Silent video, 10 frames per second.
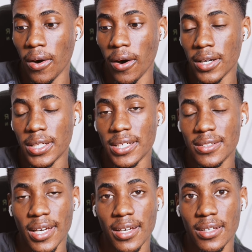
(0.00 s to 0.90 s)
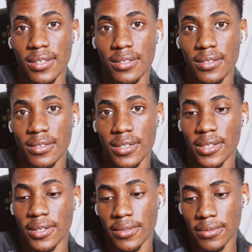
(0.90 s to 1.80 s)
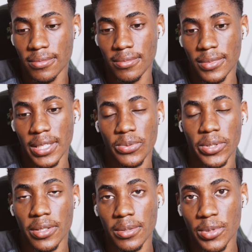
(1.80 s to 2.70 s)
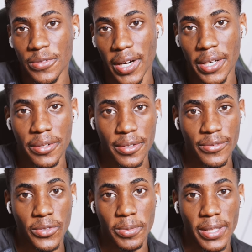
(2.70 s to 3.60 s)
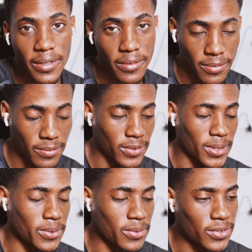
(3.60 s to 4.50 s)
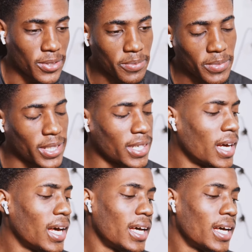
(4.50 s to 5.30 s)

on a second, you know, network provider for my phone. So yeah,